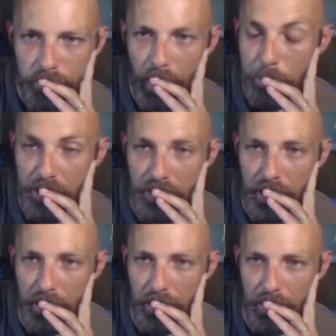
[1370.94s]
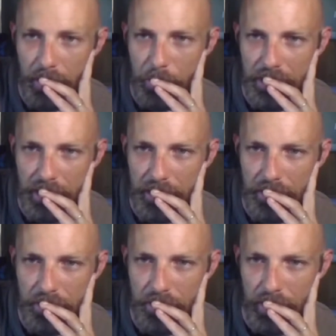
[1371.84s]
I appreciate all the comments, guys. I
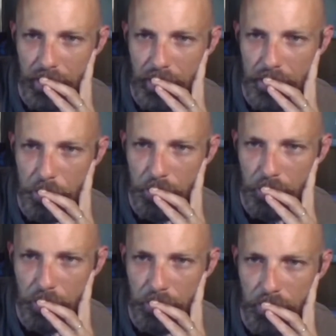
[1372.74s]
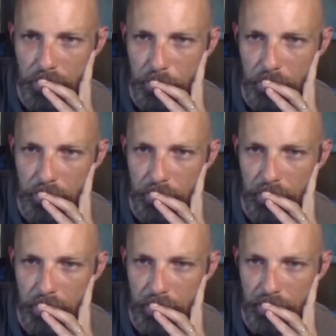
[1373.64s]
was just trying to catch up real quick before I jump off
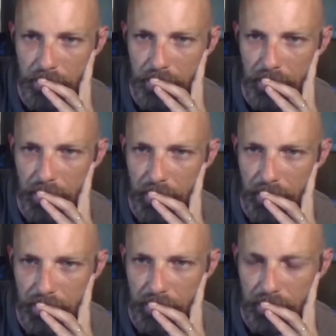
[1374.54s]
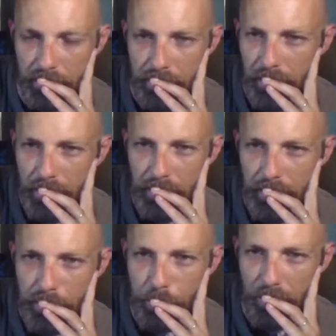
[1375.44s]
here in case there's anything else I
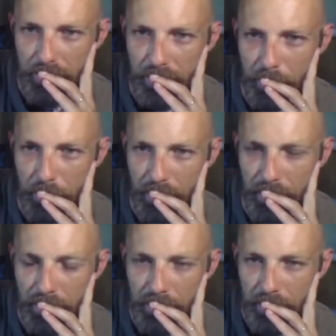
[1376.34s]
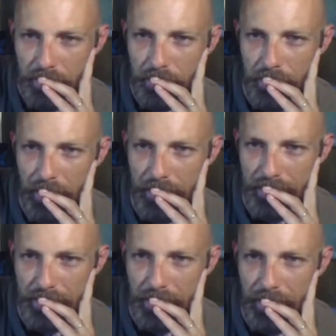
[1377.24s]
sparked something I forgot to
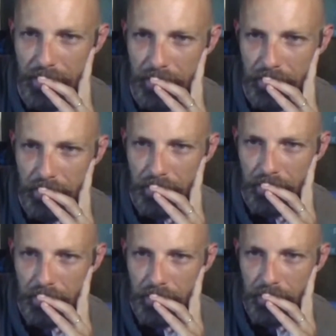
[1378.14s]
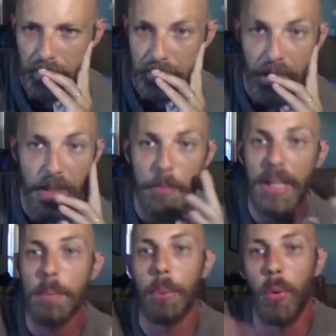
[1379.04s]
say. Scared to
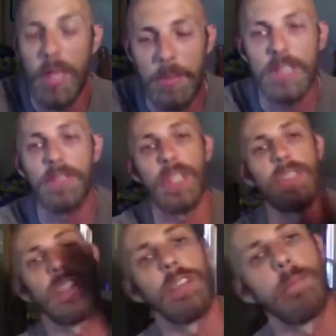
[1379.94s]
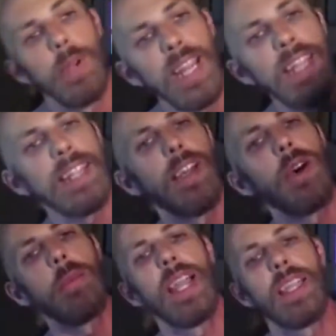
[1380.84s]
make appointments for yourself. Brandy,
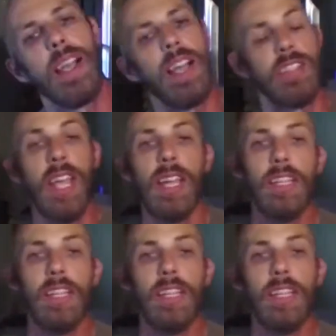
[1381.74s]
oh my gosh.